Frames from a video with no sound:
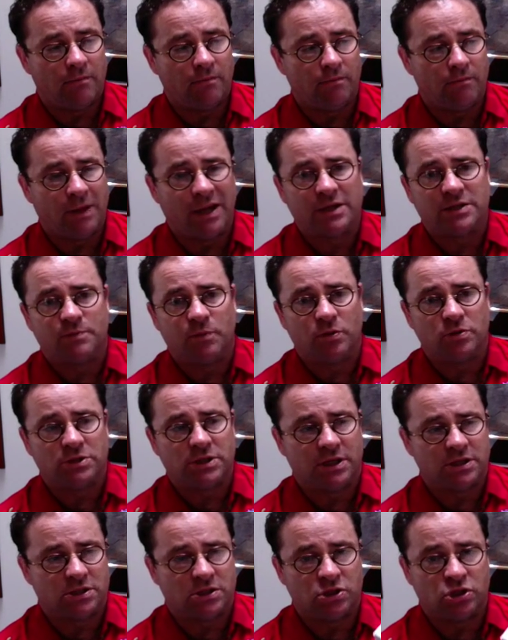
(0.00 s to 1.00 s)
makes more
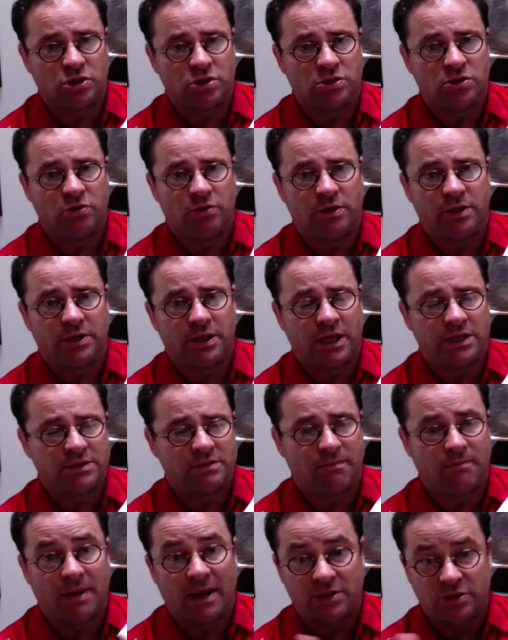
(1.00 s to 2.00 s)
sense than just doing it as
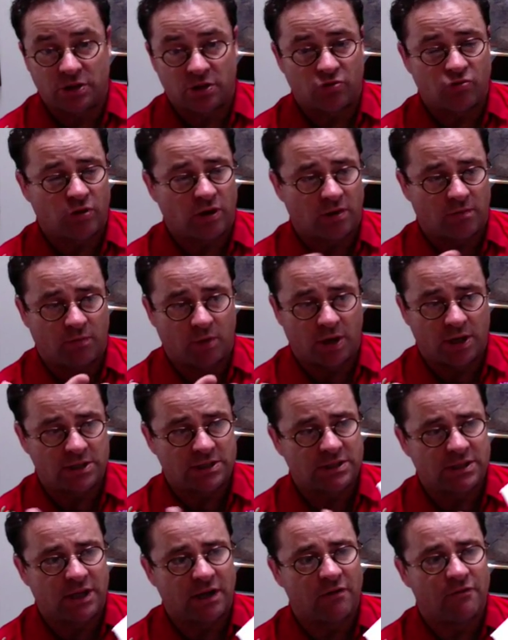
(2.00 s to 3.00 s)
a magic trick by
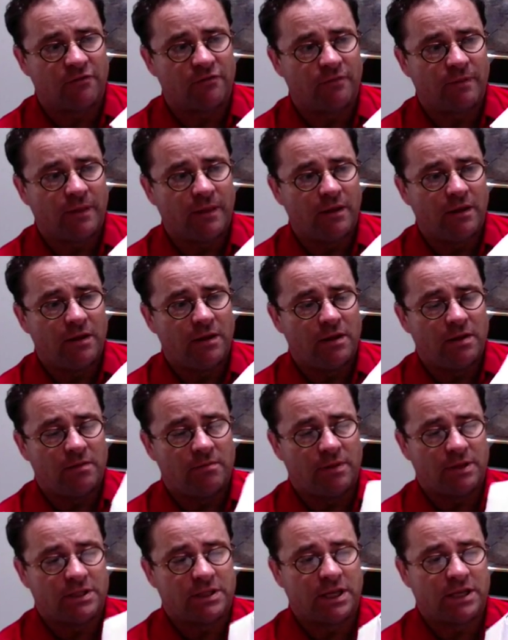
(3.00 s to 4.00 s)
itself.
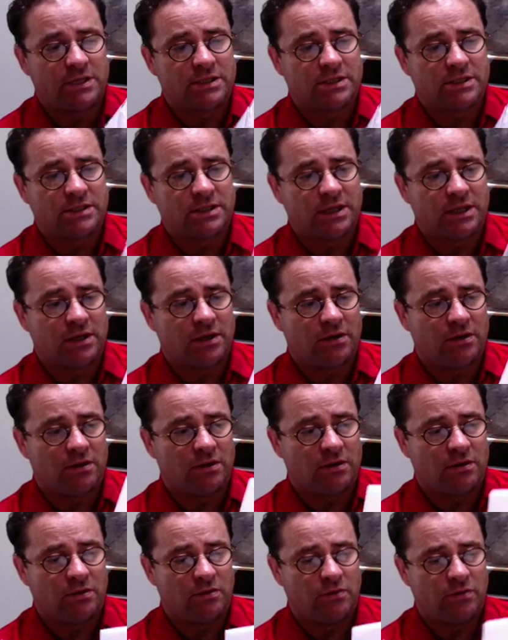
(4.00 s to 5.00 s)
But that's
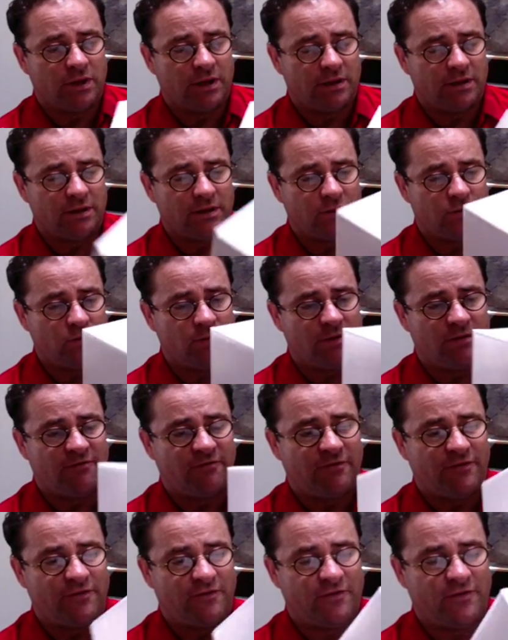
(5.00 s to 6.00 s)
Lubor
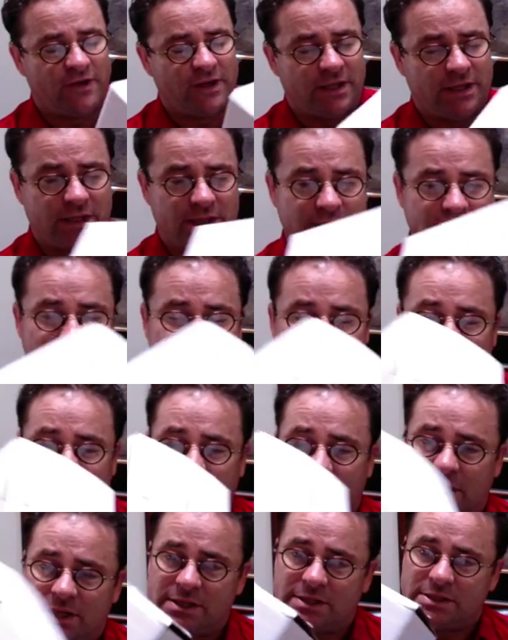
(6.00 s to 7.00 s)

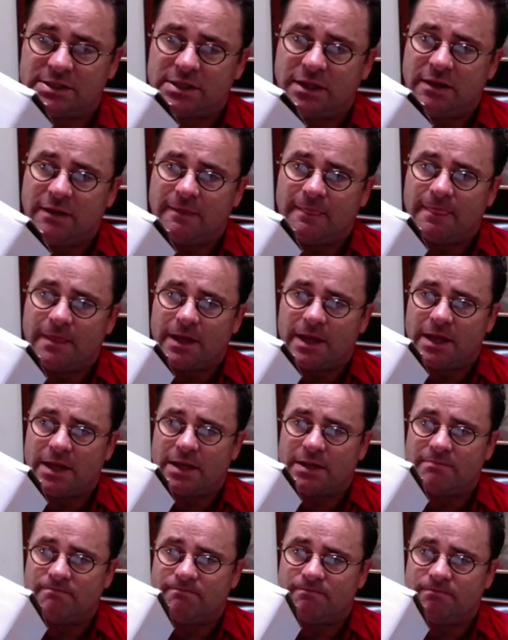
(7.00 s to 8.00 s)
Fiedler's
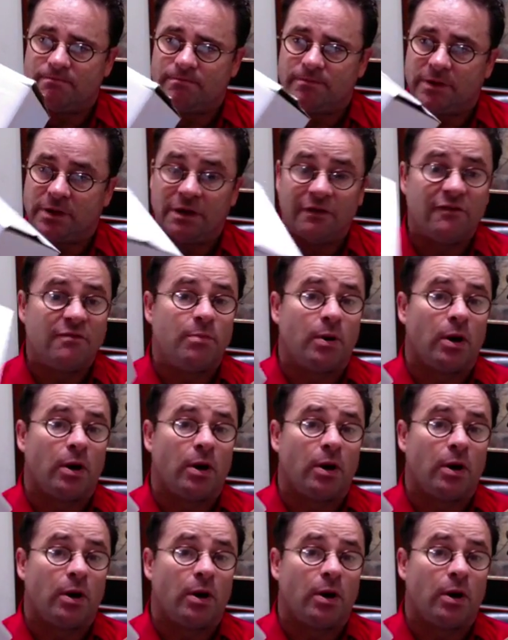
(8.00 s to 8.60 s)
gift